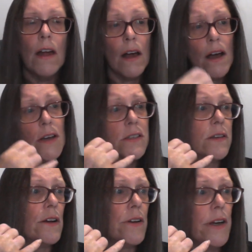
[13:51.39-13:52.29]
Oh,
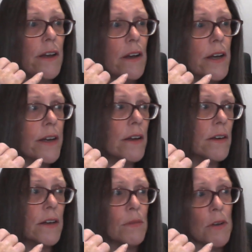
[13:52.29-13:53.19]
sorry, I
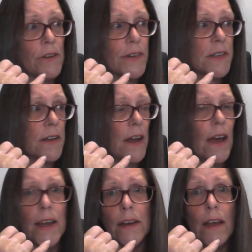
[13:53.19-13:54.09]
can't come over
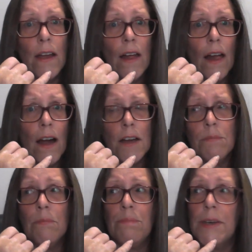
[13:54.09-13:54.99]
tonight.
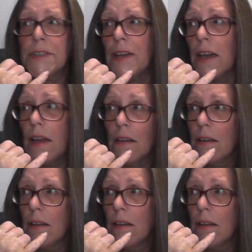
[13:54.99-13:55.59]
I'm busy.